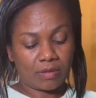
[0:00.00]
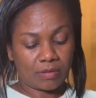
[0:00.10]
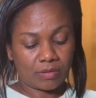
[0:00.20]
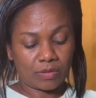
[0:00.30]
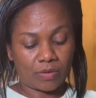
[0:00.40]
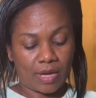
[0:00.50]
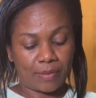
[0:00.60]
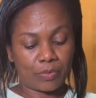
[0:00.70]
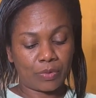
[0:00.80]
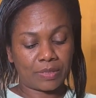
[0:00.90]
So I'm
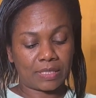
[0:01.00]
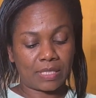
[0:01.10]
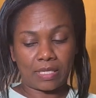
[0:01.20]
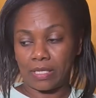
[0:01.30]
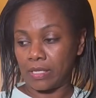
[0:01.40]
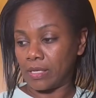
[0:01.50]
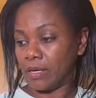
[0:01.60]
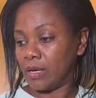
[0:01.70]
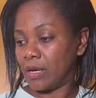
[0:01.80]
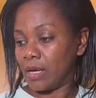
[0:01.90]
using
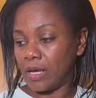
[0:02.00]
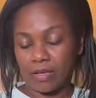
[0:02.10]
a